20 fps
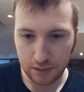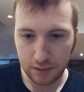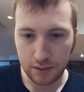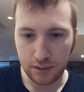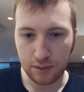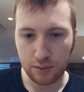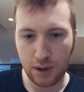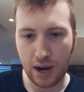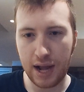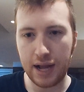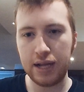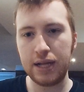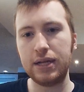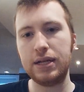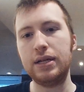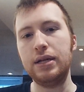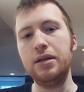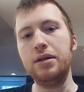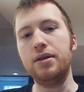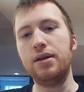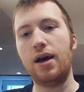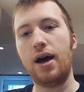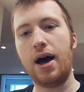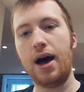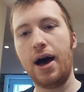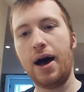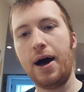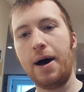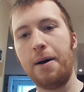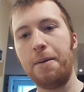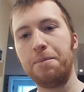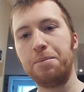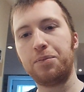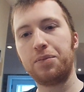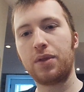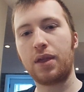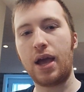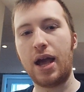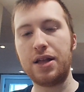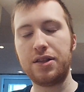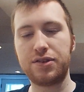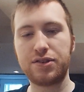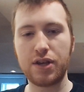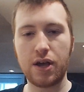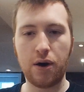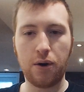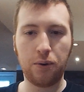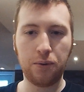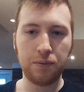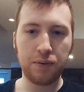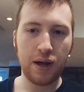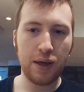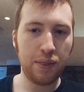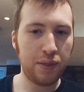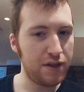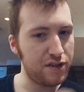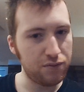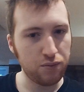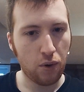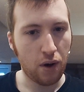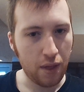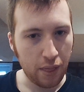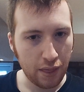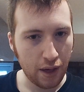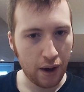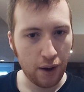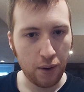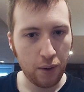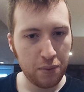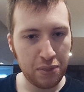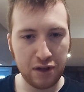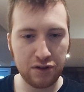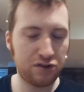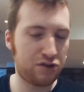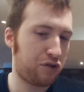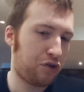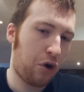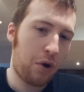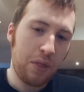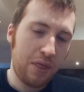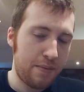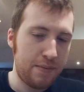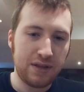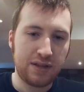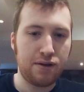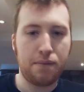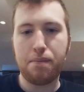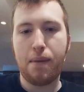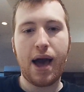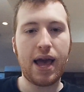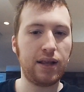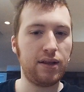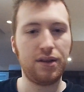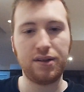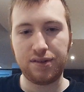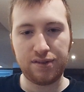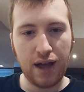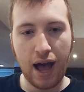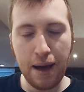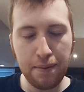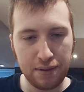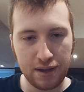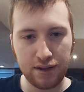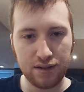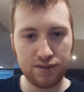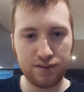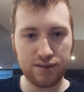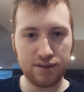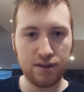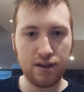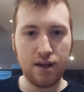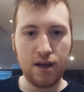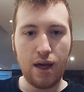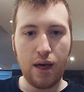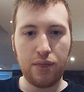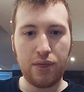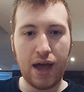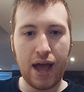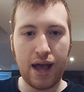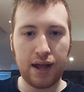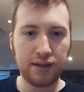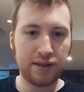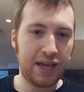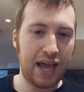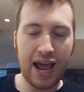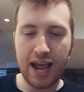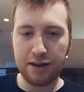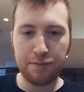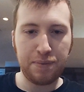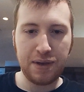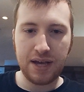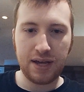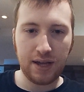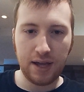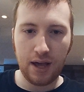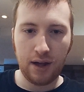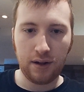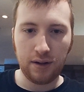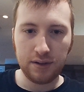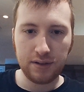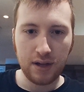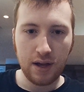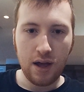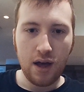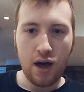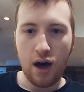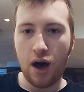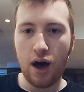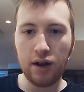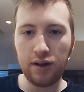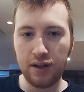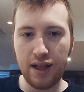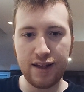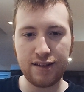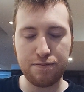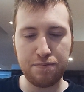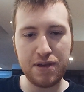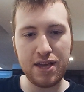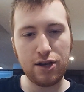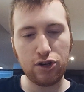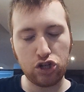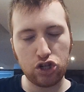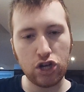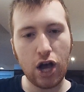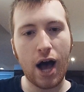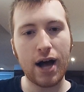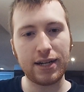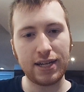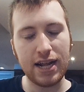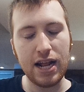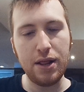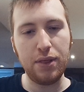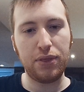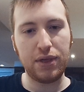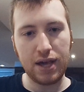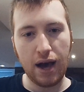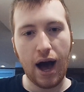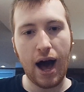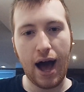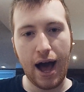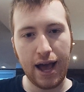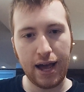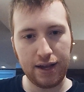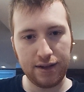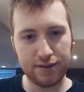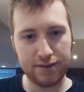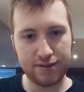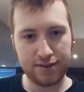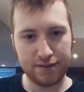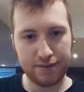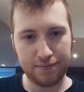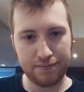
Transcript: right? Um, and so in this one, though, they just turn them into mindless zombies that can't be killed unless being shot in the eyes.